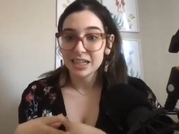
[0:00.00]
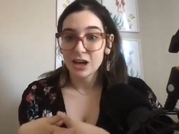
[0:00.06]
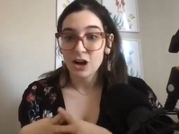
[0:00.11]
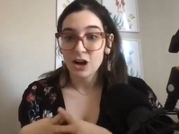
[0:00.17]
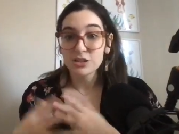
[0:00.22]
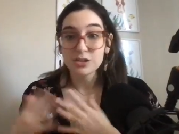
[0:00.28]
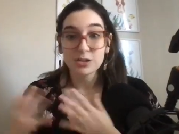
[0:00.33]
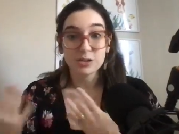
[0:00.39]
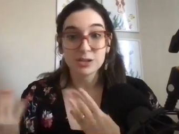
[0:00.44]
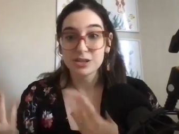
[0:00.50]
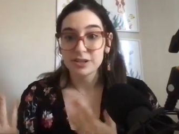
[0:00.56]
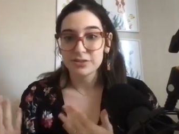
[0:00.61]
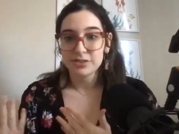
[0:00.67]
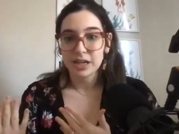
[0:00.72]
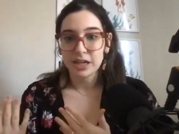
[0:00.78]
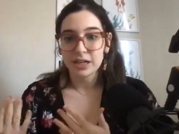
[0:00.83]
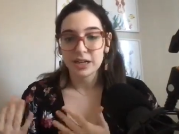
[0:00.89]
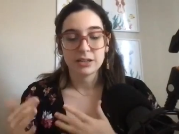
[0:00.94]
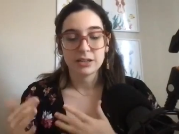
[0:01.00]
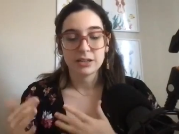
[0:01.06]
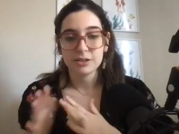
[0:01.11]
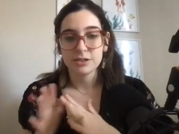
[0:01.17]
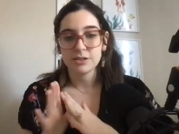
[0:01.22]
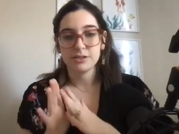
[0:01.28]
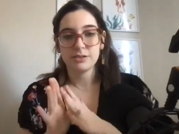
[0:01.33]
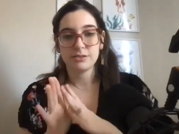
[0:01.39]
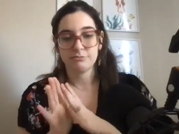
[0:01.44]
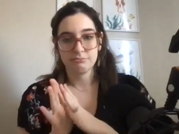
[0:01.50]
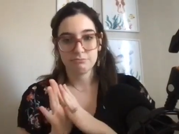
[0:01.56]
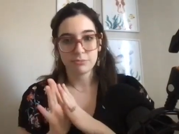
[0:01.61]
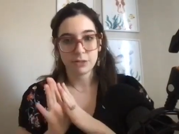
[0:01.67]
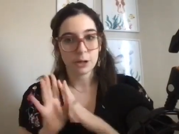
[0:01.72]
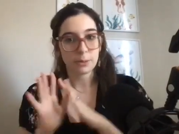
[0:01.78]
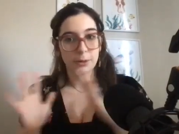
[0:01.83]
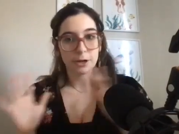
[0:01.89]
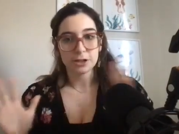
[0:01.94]
all sorts of tech, and there's
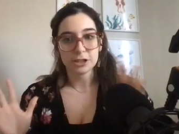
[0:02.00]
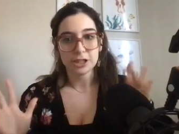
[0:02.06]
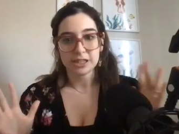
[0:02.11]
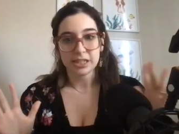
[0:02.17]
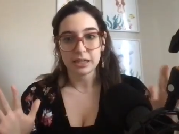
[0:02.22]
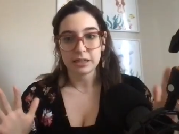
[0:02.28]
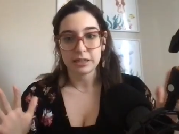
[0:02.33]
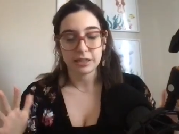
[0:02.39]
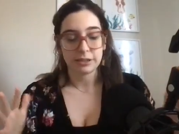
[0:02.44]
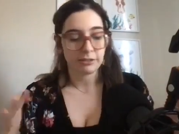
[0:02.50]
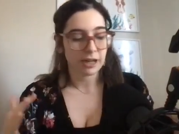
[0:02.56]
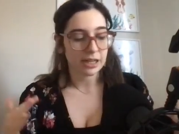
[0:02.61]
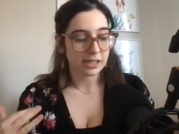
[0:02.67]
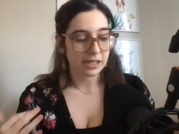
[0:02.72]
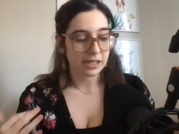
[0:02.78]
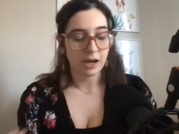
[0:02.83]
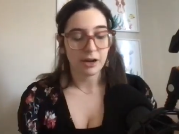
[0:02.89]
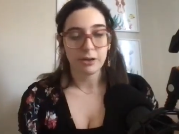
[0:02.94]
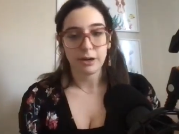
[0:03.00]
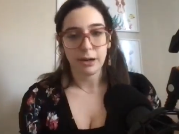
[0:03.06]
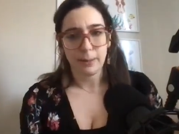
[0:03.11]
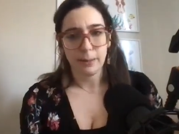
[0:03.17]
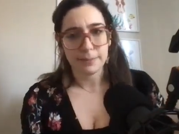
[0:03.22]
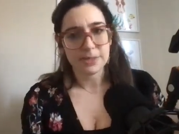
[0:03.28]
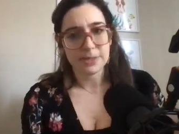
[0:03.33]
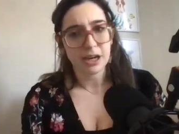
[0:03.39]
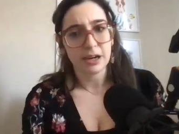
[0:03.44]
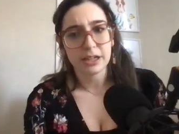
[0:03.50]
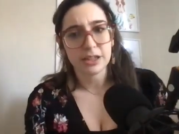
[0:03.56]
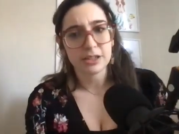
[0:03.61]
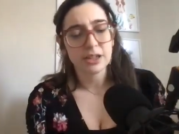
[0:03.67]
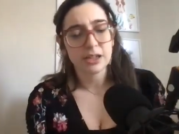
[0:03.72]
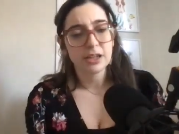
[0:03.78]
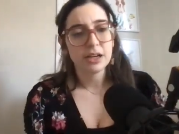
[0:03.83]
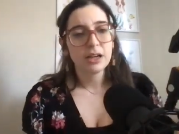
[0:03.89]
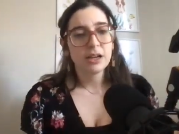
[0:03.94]
emerging tech. Like right now, I'm
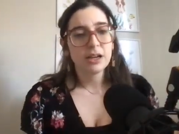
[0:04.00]
talking